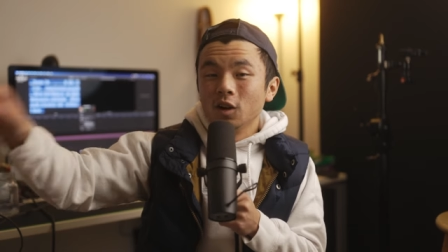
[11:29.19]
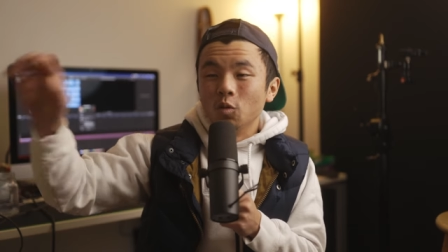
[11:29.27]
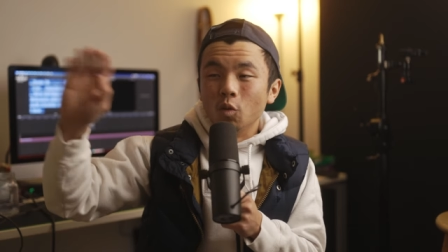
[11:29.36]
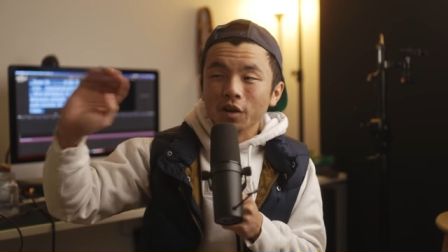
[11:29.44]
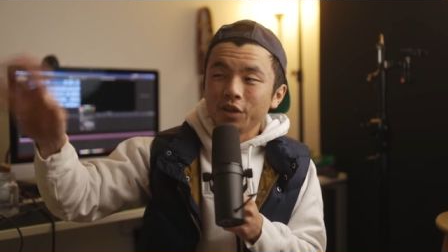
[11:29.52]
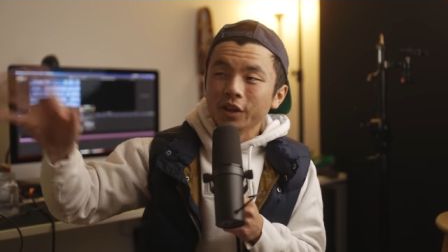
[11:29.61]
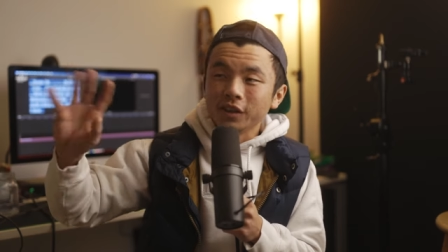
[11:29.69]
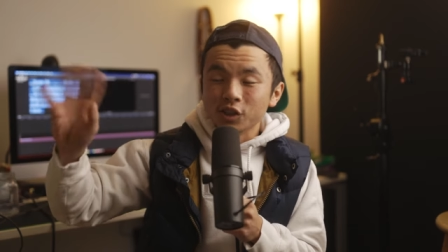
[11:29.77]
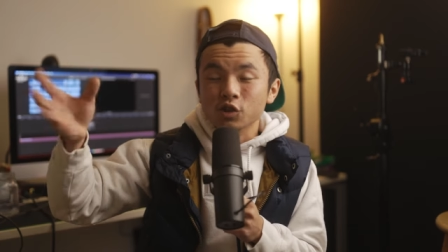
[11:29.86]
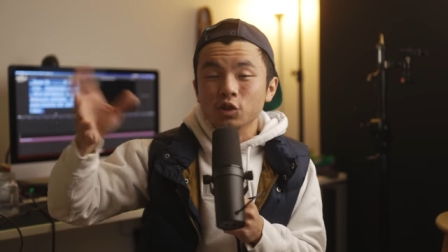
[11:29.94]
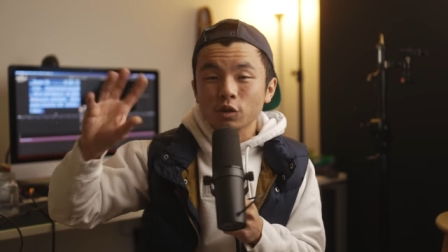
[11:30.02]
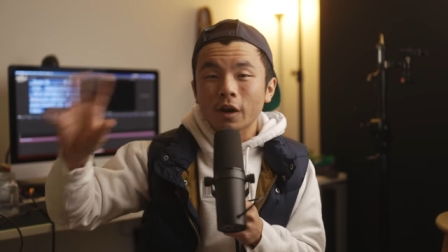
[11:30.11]
One thing that
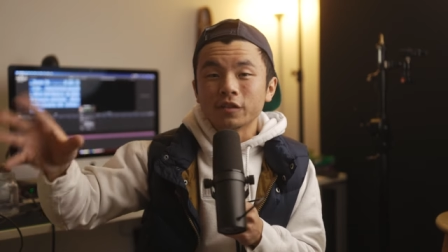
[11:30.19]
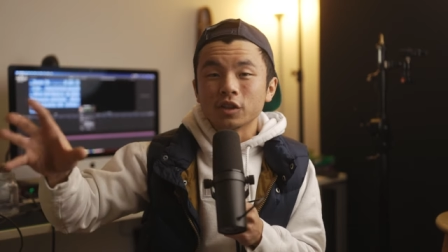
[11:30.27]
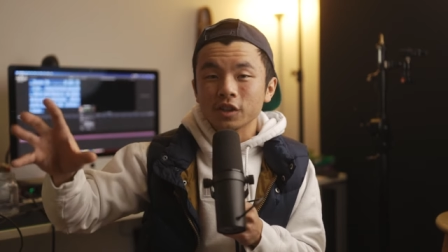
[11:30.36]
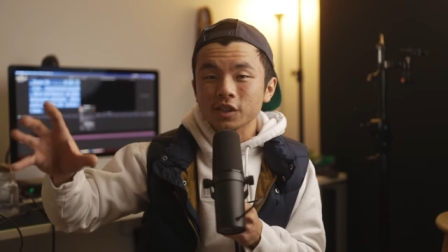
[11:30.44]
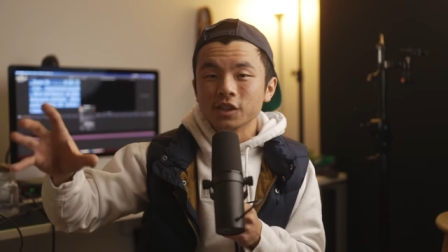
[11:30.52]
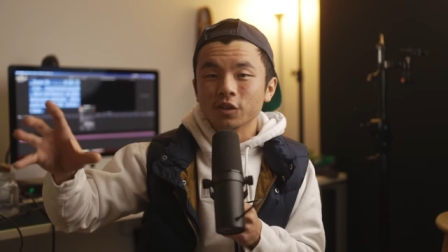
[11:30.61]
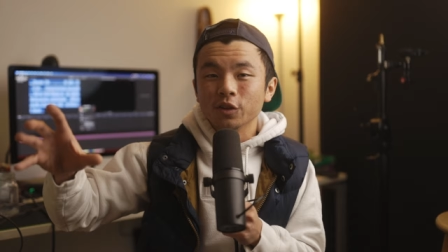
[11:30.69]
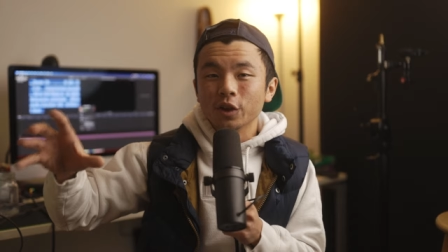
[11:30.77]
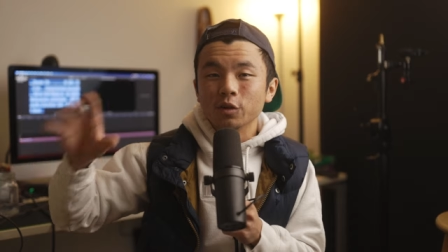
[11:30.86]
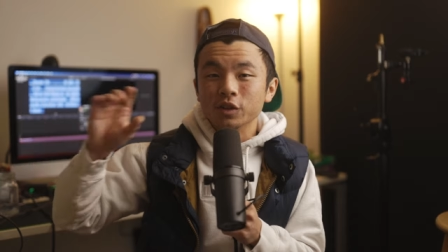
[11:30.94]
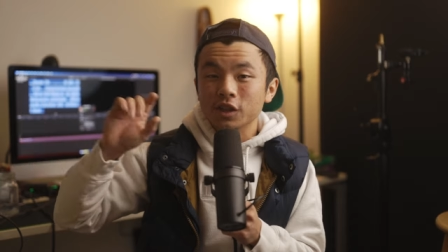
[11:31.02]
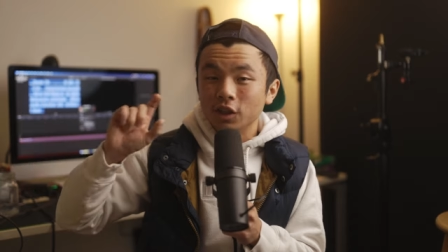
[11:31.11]
you do have to consider
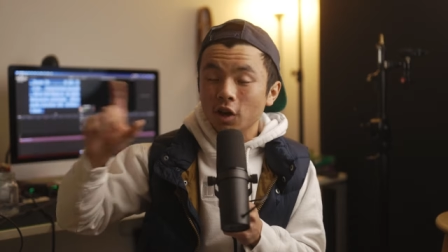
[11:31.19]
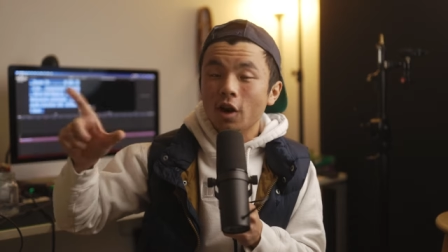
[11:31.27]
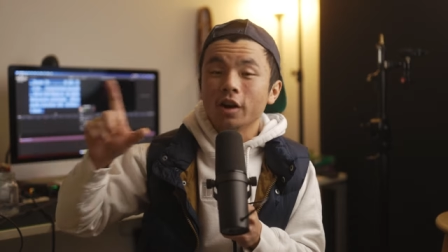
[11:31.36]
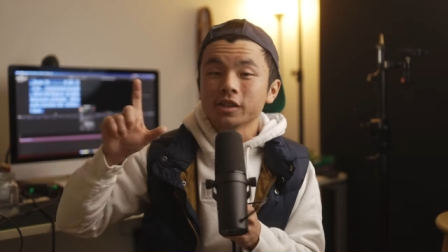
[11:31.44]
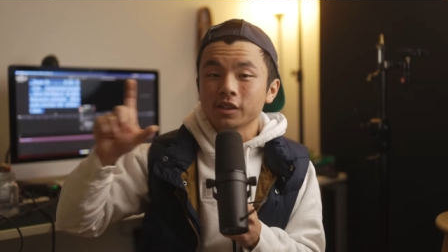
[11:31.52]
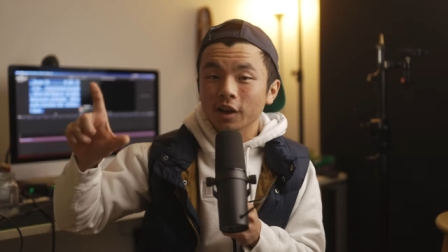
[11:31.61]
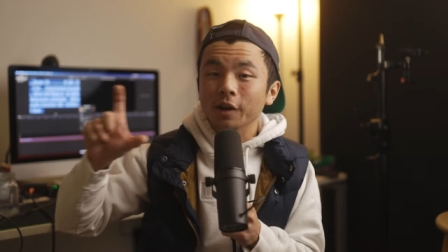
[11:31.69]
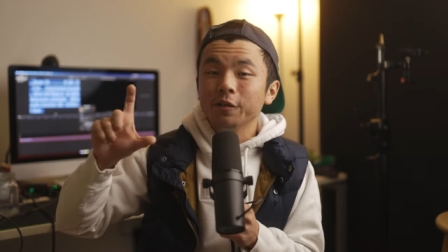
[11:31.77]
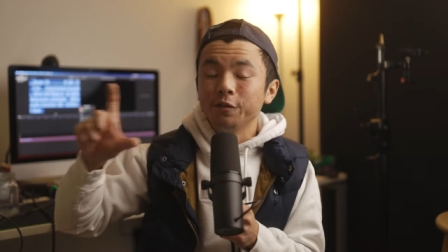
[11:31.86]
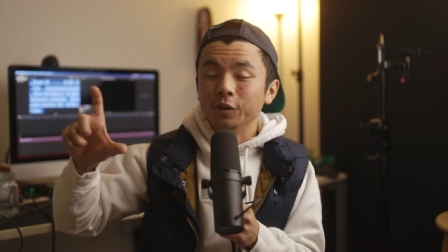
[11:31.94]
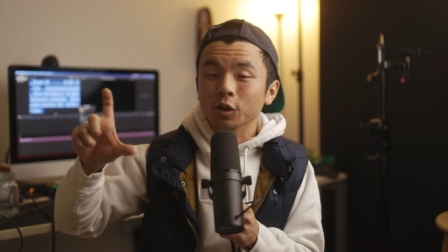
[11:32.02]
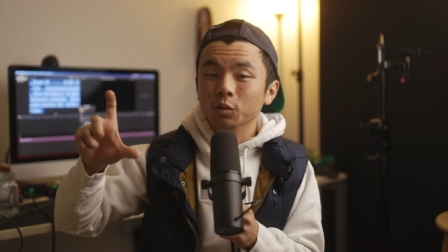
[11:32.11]
though is the cost of
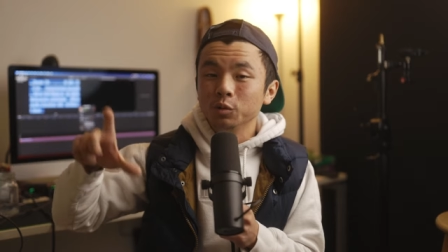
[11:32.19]
film.